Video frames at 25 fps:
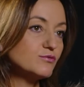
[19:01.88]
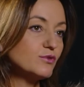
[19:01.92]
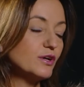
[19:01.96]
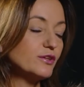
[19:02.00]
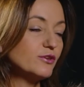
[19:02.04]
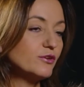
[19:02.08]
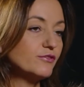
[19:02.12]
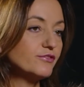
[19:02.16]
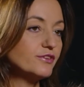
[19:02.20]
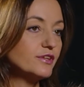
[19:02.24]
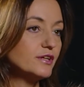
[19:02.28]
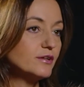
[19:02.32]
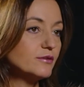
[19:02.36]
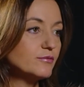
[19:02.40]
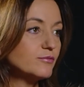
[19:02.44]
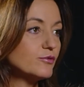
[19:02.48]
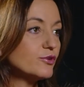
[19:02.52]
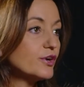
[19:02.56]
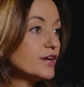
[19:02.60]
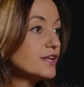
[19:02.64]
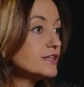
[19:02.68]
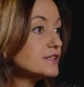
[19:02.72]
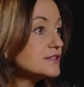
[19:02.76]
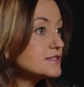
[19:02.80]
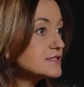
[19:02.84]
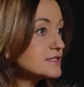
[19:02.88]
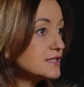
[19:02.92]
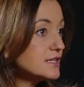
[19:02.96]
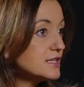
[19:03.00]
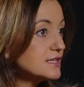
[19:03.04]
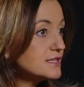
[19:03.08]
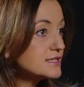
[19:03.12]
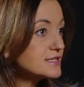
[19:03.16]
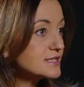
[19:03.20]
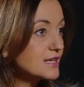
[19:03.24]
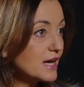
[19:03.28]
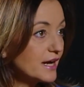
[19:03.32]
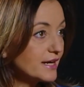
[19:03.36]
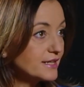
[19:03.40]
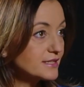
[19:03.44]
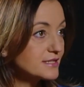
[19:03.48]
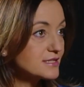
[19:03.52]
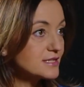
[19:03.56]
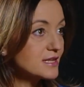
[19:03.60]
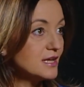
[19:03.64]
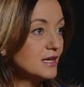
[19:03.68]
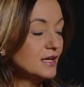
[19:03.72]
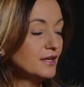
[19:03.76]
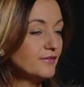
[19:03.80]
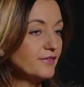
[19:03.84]
one of the greatest
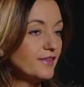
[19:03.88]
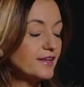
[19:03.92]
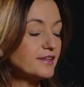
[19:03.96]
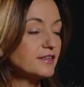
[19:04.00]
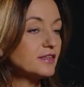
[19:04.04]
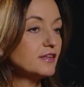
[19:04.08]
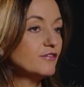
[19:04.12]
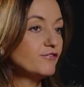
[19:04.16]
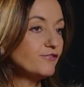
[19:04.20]
insights, that the